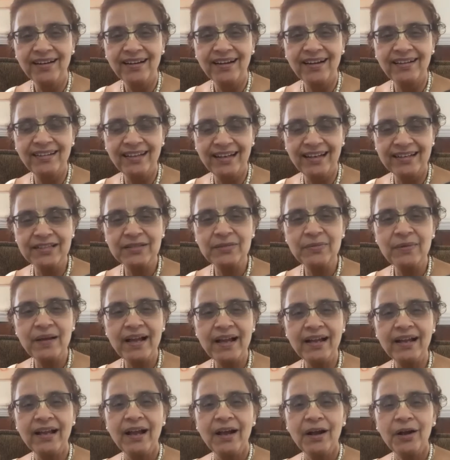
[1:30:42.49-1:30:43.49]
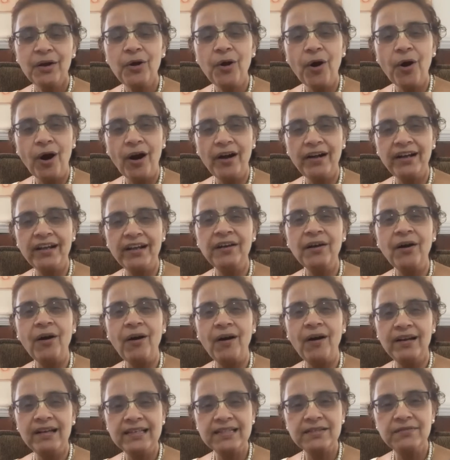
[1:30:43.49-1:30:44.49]
And that is why God, in
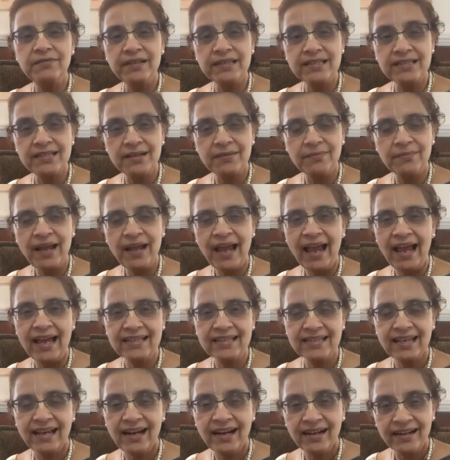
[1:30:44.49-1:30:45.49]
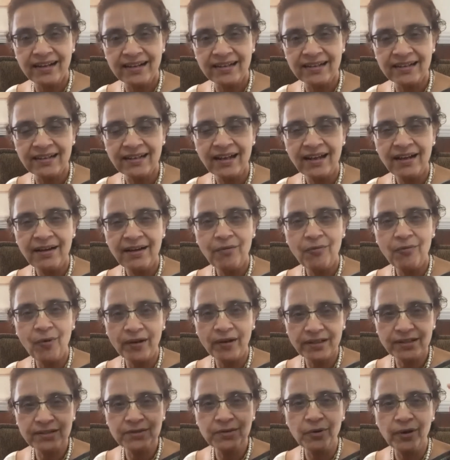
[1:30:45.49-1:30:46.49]
all his wisdom, has hidden
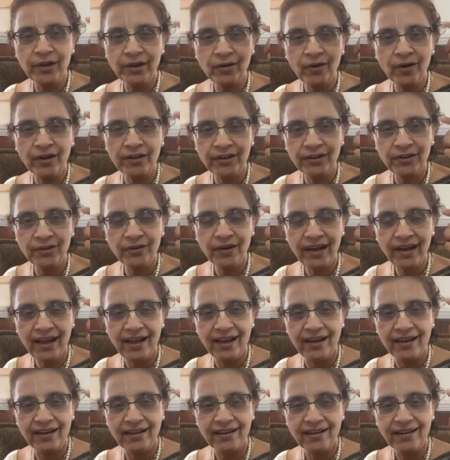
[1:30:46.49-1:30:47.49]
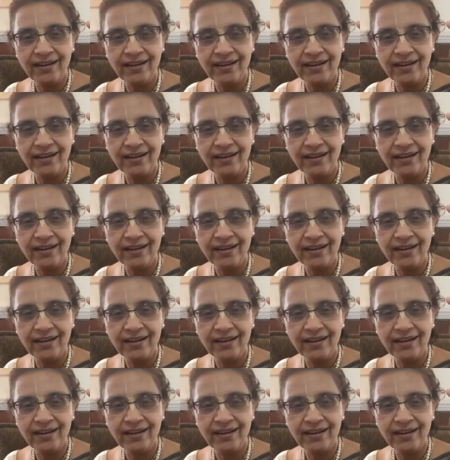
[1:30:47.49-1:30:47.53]
what is going on in your head.